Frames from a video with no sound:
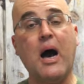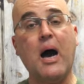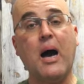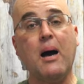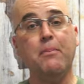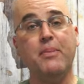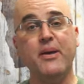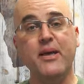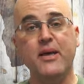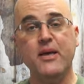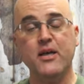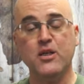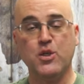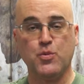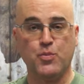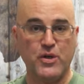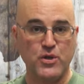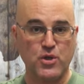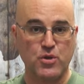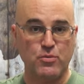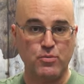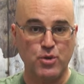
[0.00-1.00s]
hobby
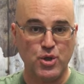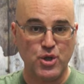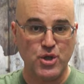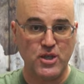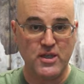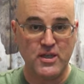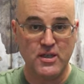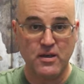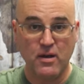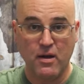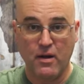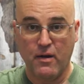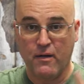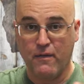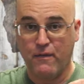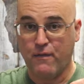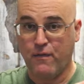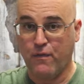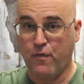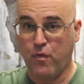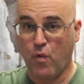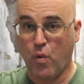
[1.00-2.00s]
espresso machine
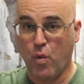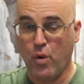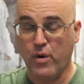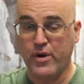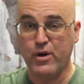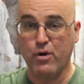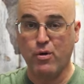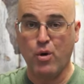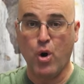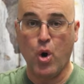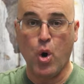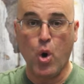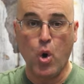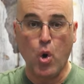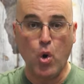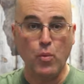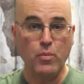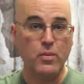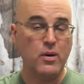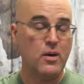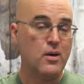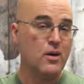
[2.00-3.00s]
for your
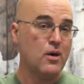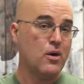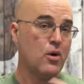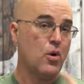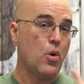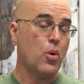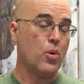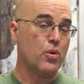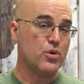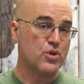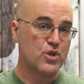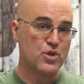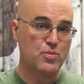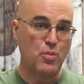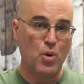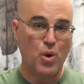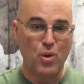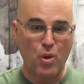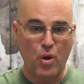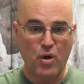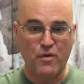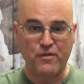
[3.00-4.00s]
home or
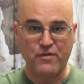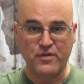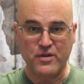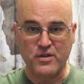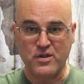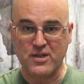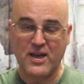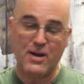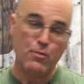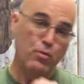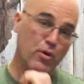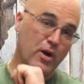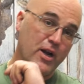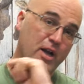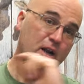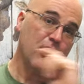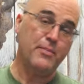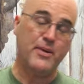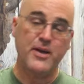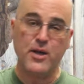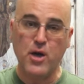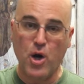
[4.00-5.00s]
small office. And
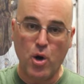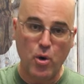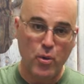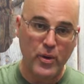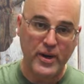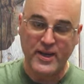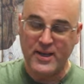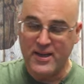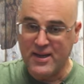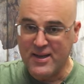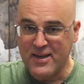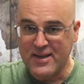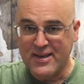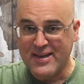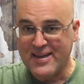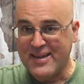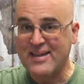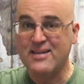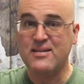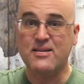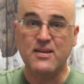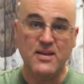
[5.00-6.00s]
we're gonna be going
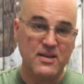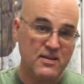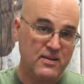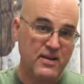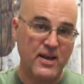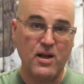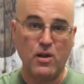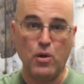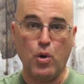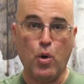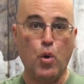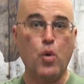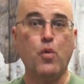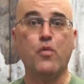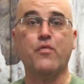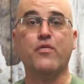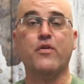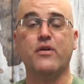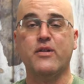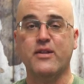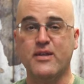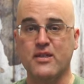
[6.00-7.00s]
in detail
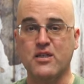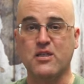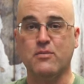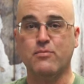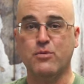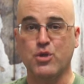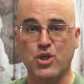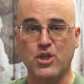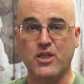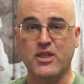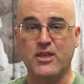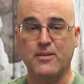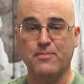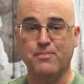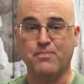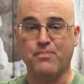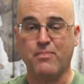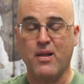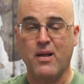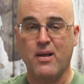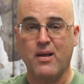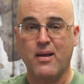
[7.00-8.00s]
over this
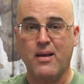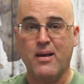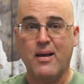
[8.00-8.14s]
machine.